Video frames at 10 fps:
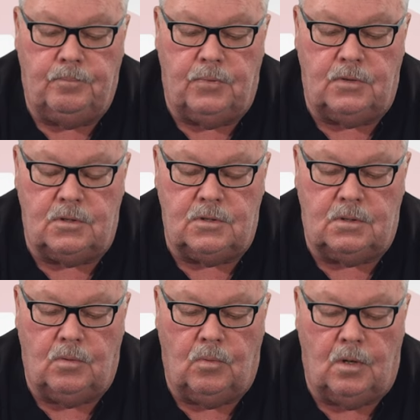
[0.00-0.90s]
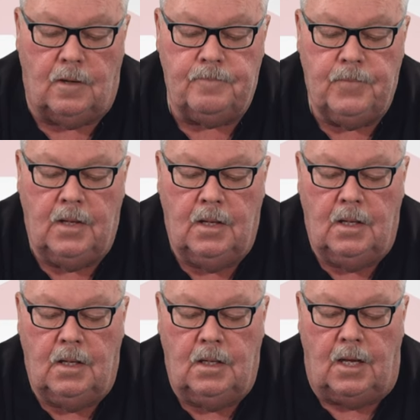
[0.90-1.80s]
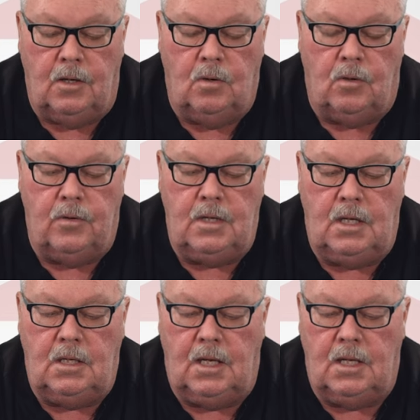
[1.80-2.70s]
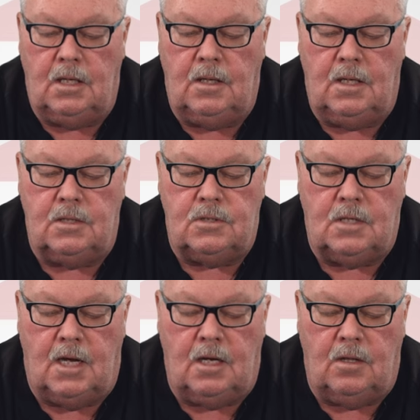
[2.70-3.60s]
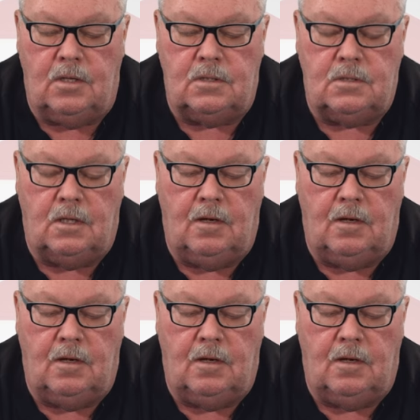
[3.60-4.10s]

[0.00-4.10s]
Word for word: put this to work. Now you'll only need to get into the inside of this